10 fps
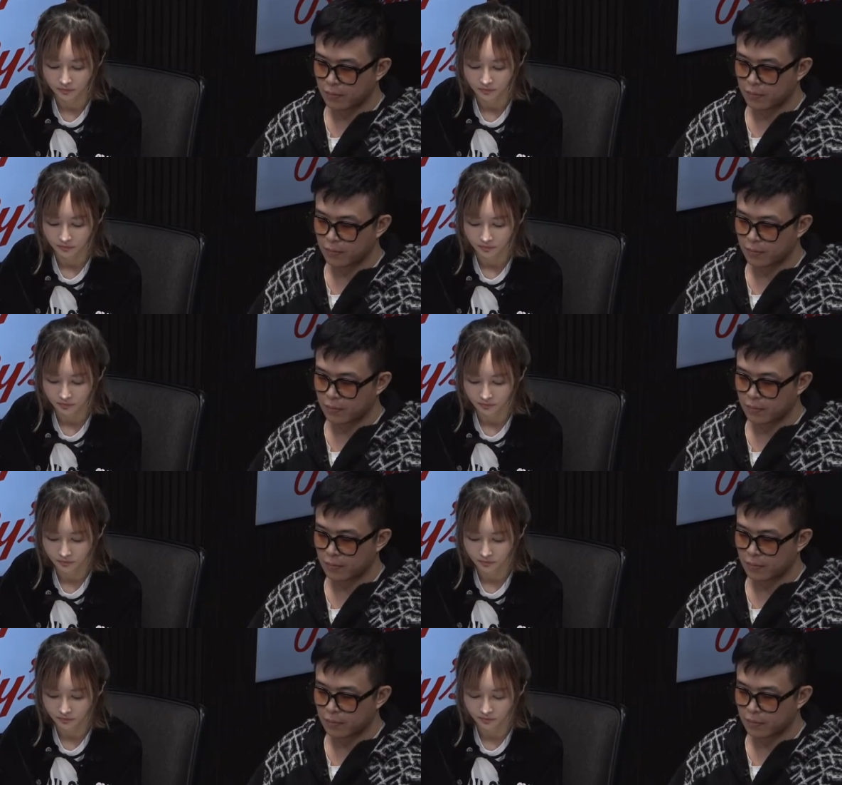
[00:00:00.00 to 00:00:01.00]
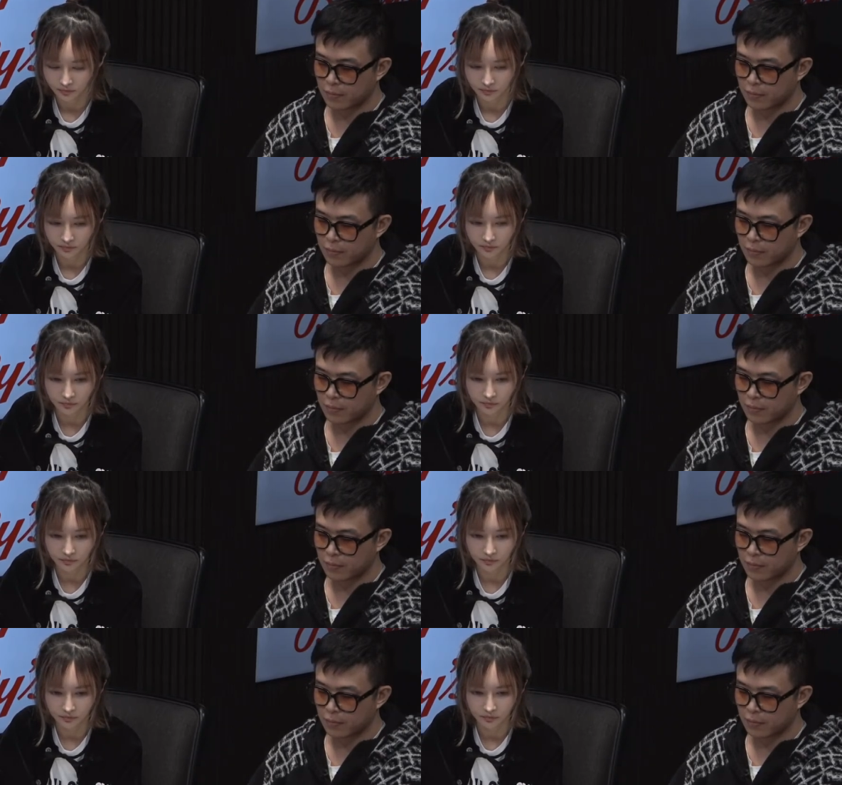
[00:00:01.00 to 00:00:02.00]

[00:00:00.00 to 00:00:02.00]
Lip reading: Nobody speaks.